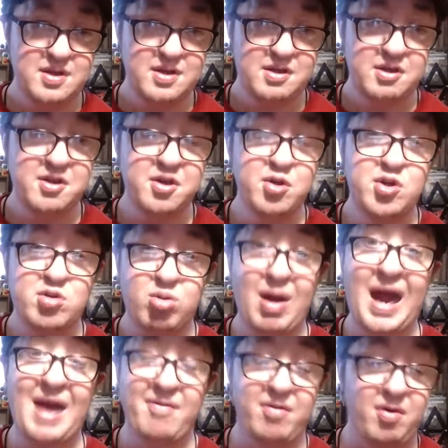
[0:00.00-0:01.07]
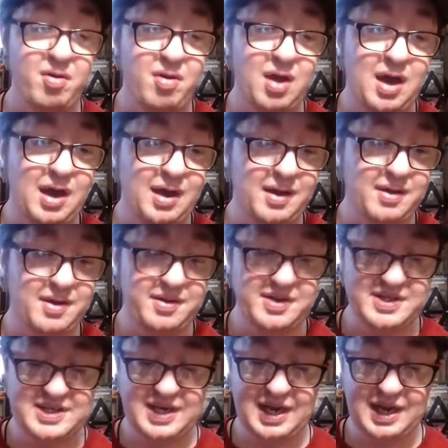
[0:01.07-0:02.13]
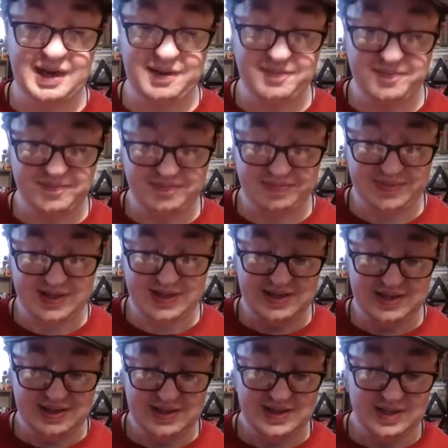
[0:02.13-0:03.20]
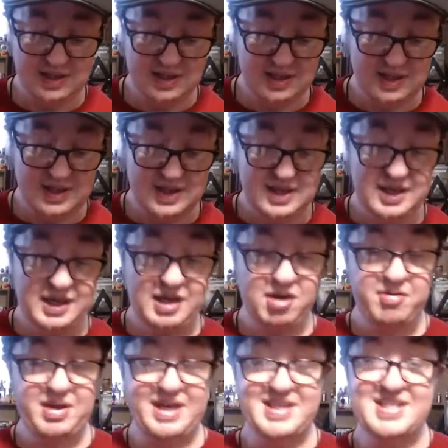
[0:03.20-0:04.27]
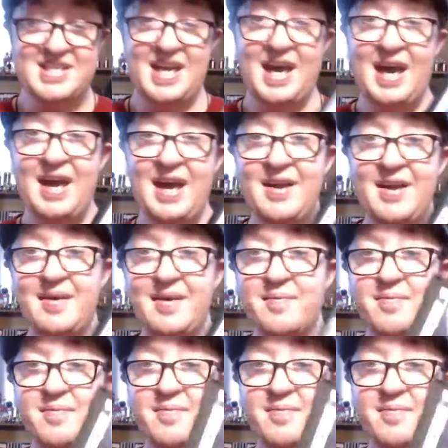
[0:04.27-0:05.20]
you do travel a lot in this game. Here's the inside.